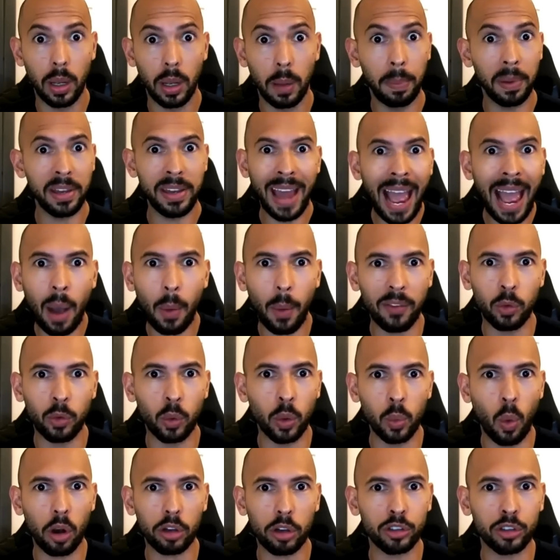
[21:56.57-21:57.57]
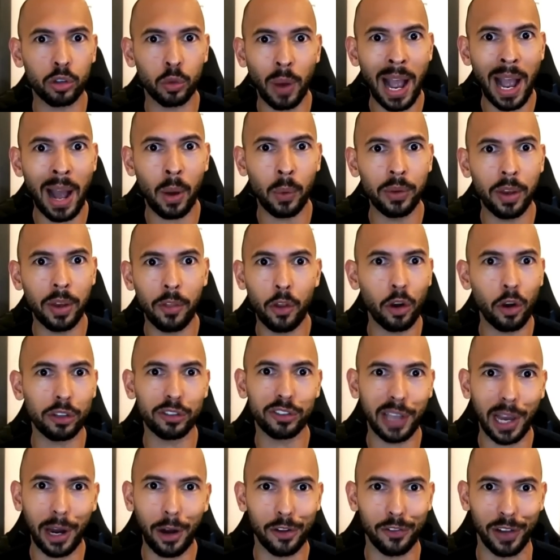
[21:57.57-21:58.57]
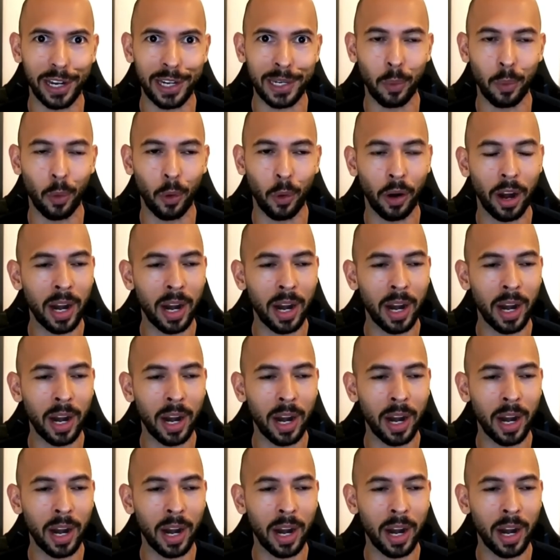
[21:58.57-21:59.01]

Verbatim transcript: But now everyone walks around and they're not scared of it anymore.